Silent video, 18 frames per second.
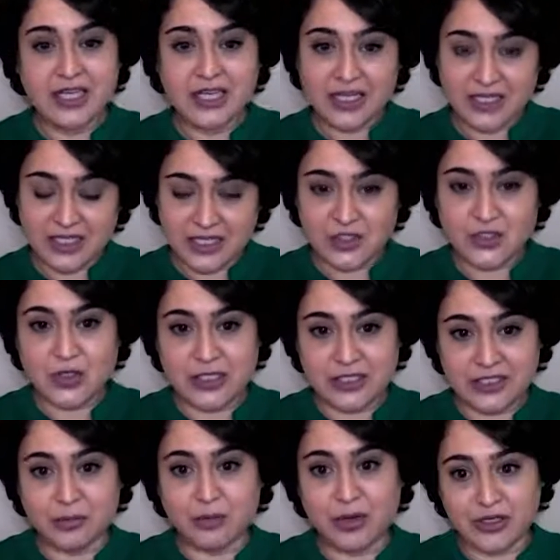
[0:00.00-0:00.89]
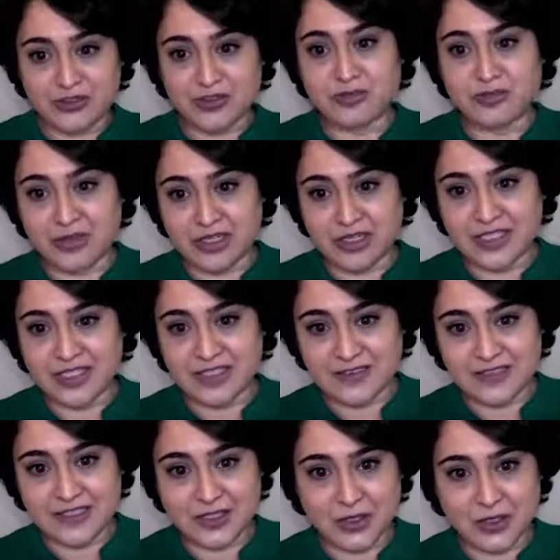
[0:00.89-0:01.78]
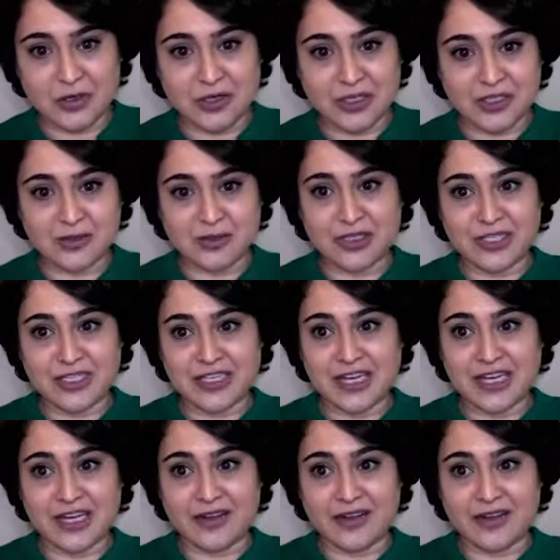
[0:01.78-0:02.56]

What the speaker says: And actually the bottom one is the correct one.